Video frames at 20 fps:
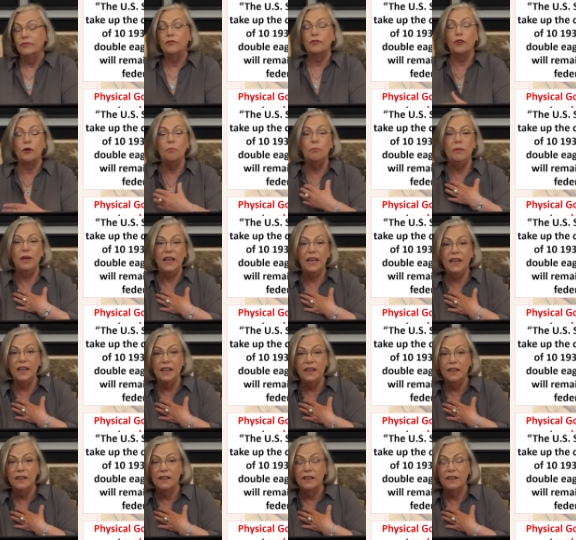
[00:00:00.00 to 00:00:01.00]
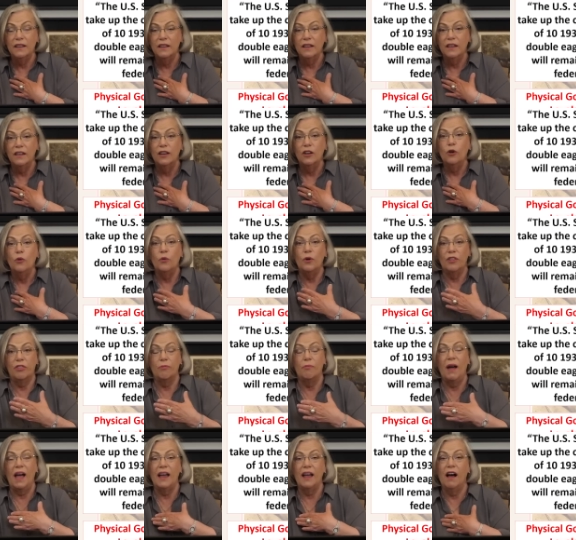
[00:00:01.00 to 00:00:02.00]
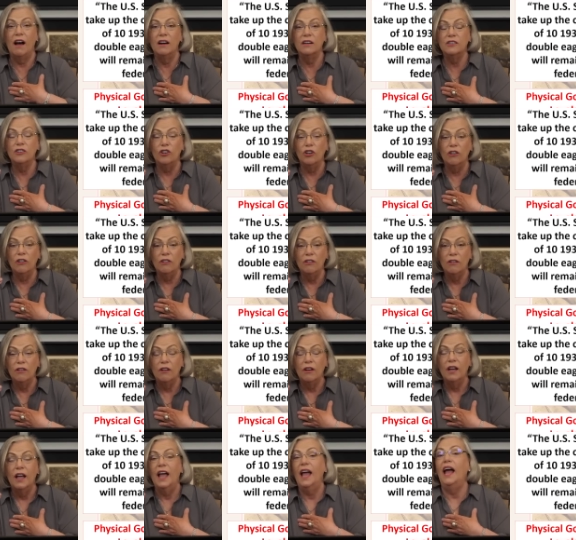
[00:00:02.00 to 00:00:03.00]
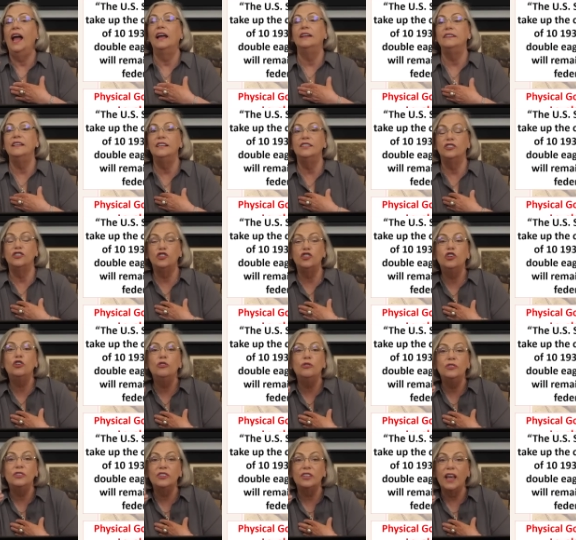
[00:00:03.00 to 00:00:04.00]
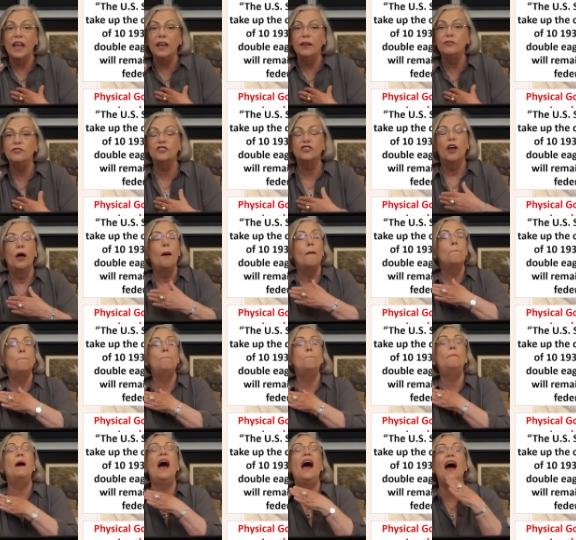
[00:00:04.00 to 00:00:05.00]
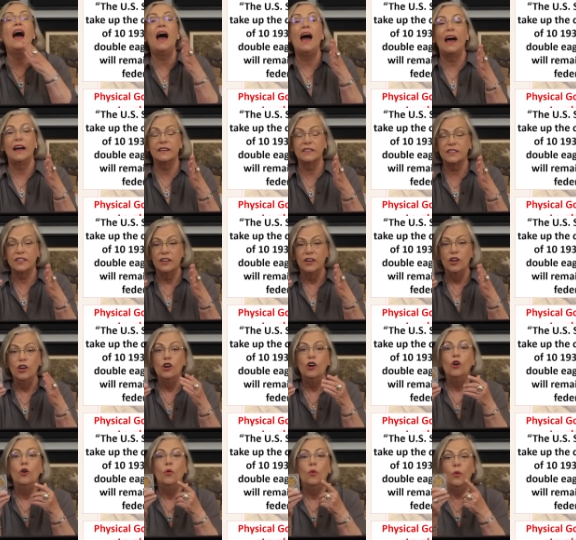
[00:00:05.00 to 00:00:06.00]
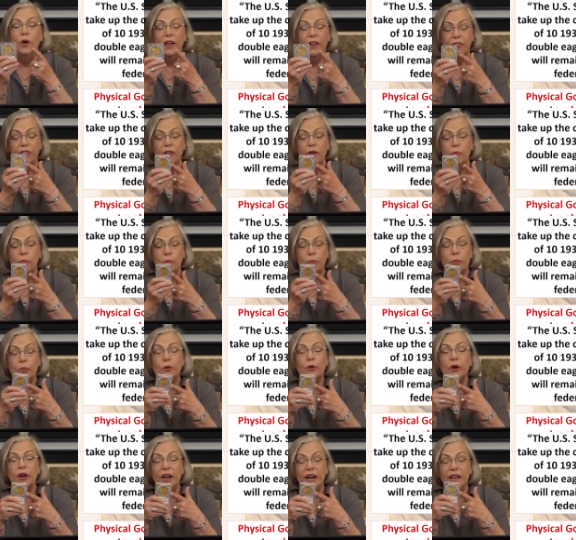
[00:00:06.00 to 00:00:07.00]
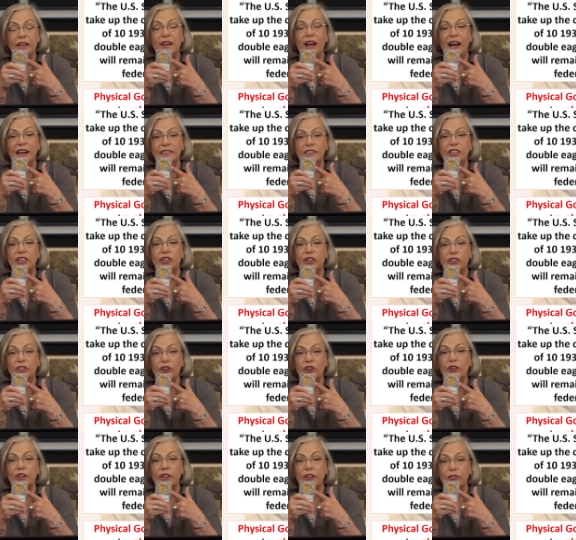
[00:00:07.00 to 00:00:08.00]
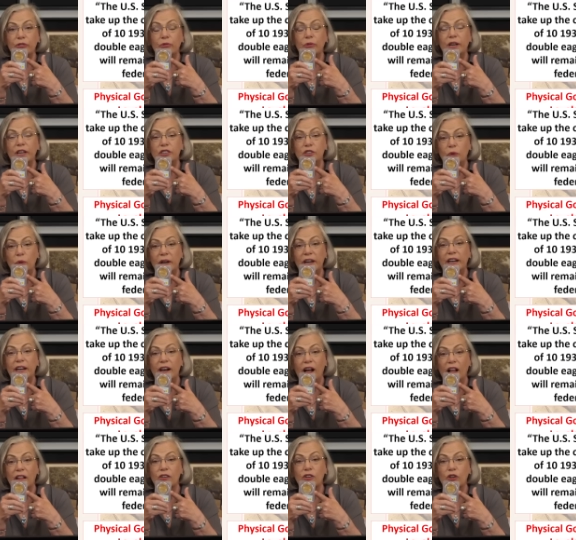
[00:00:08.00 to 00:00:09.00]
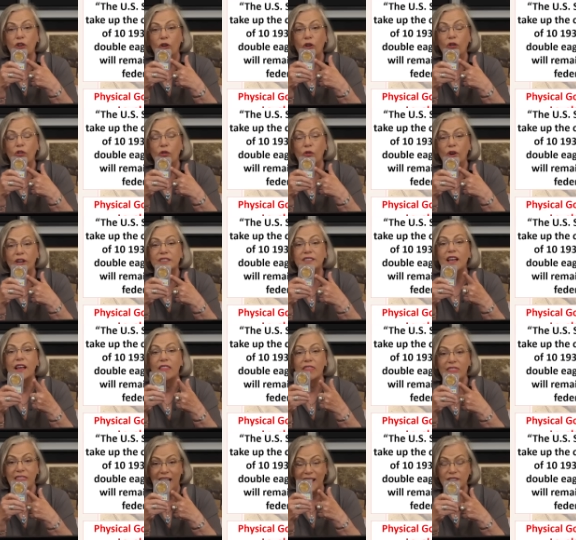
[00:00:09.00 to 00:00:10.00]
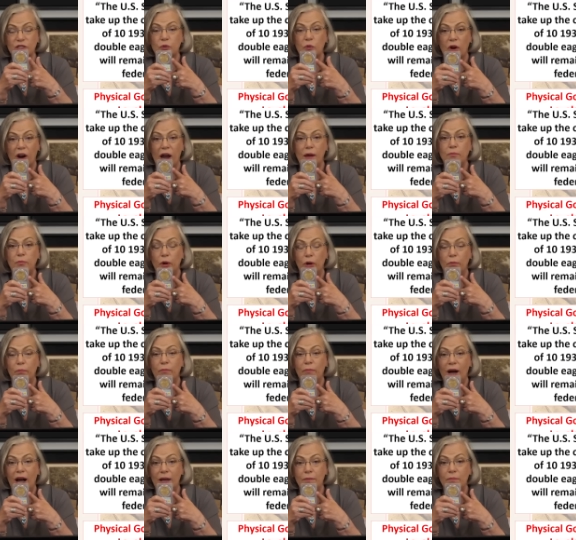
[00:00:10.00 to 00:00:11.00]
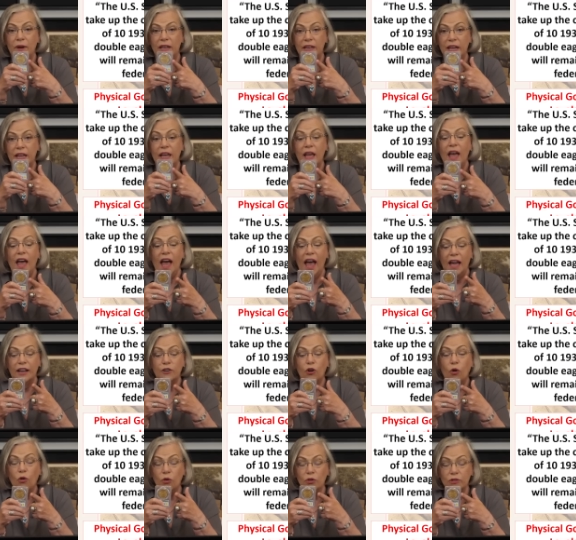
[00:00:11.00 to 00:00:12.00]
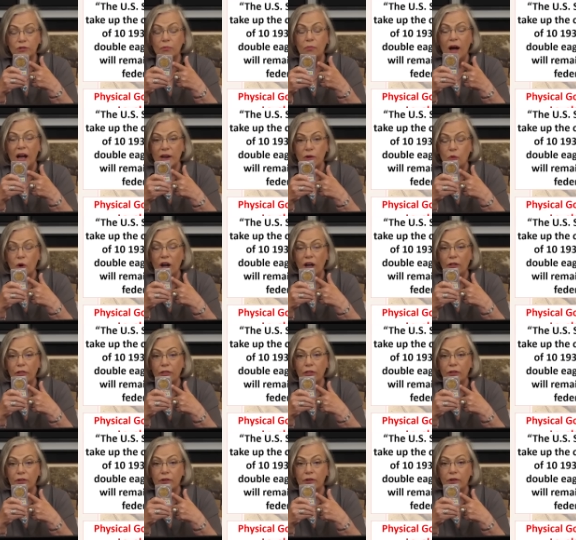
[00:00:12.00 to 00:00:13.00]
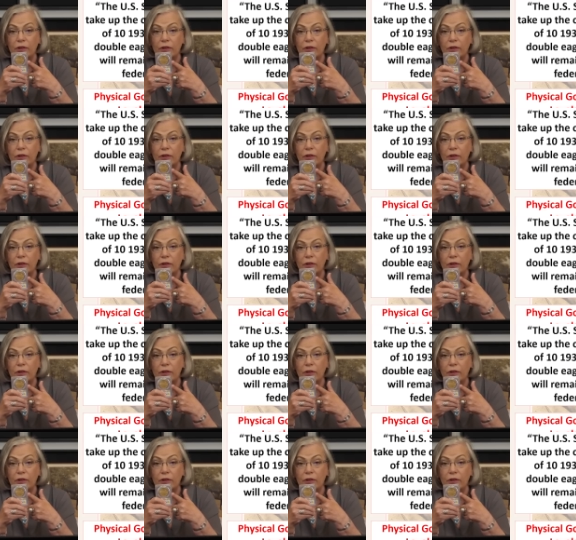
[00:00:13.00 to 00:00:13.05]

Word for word: for me with my uncle and his two safes packed with pre 1933 $20 gold coins. That's where I put my money and hold my wealth.